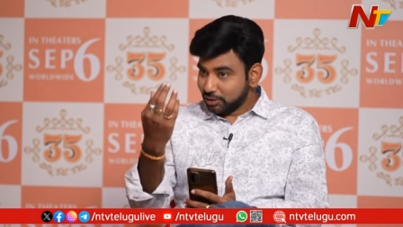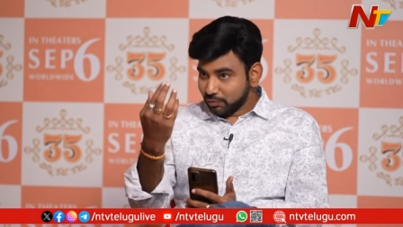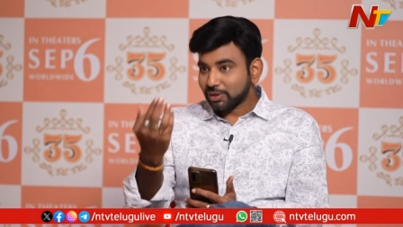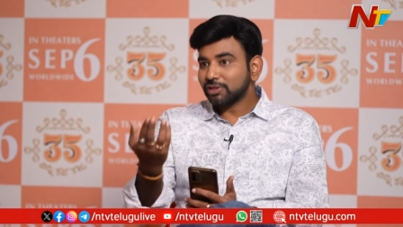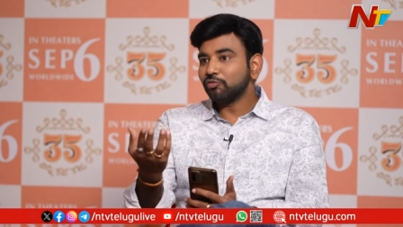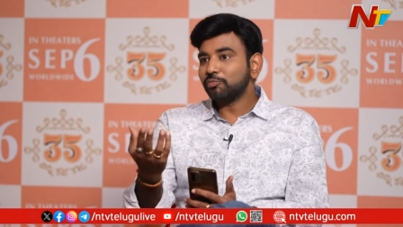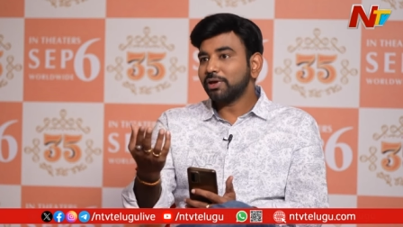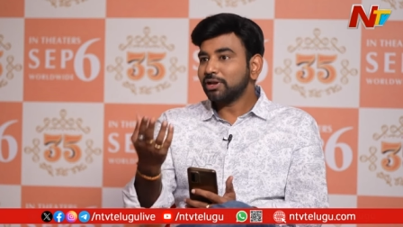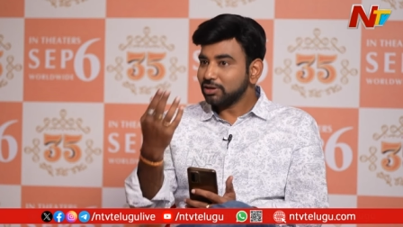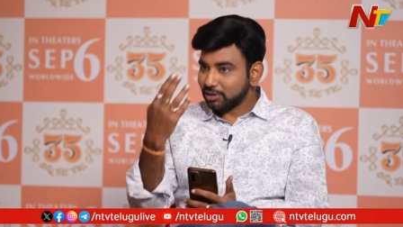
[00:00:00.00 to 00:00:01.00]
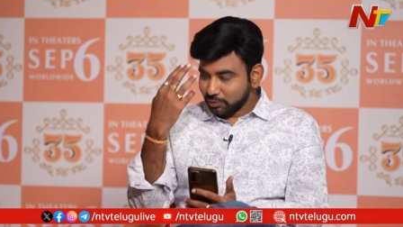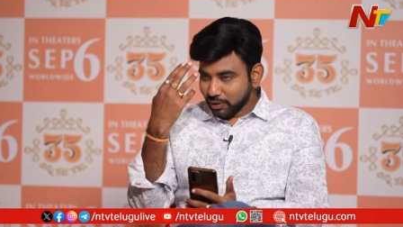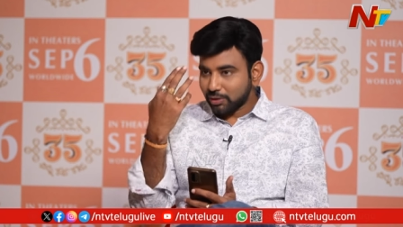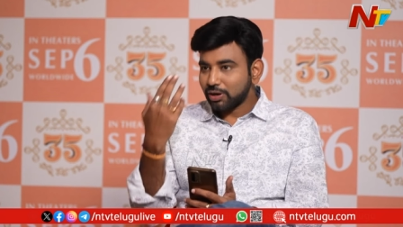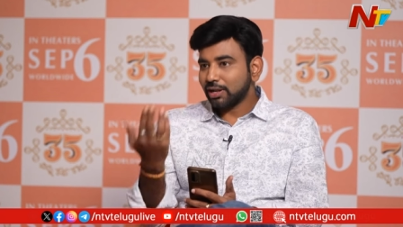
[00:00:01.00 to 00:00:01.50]
You are the woman. You
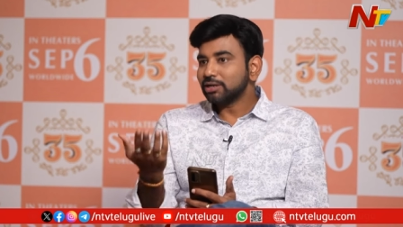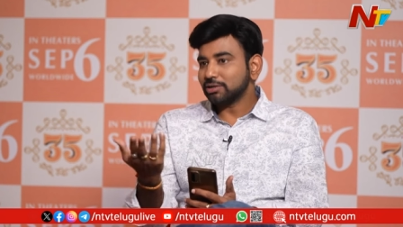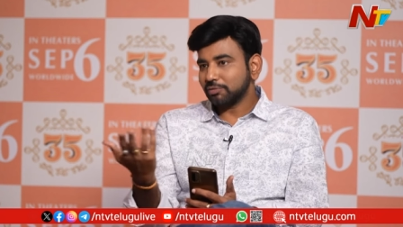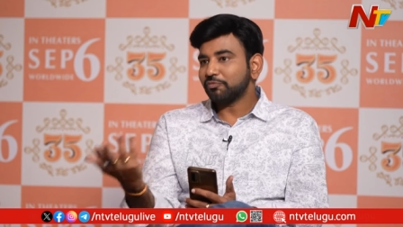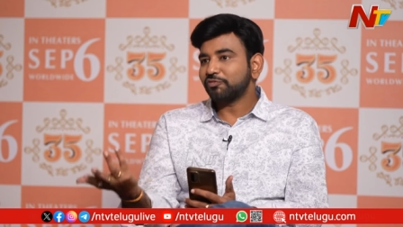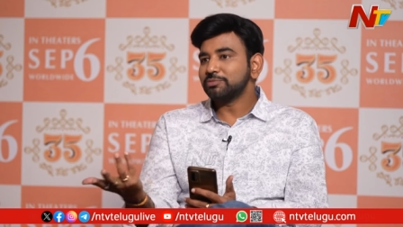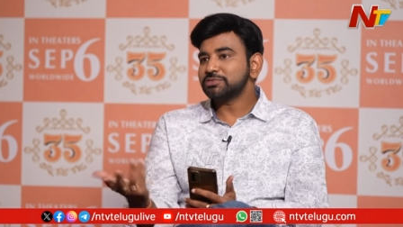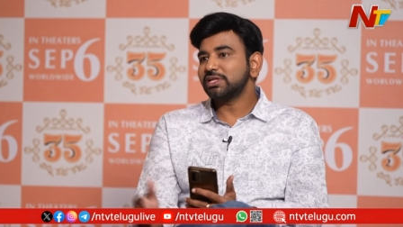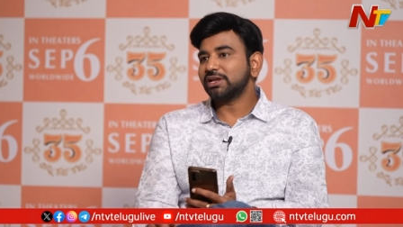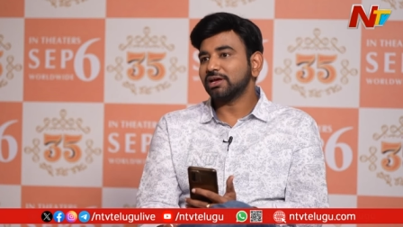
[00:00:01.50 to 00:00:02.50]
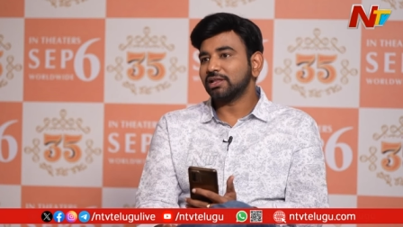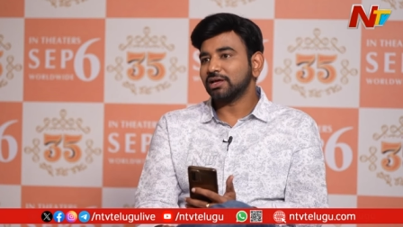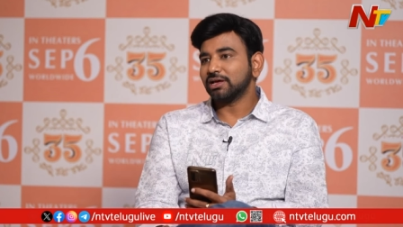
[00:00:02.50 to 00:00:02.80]
have done films there kada.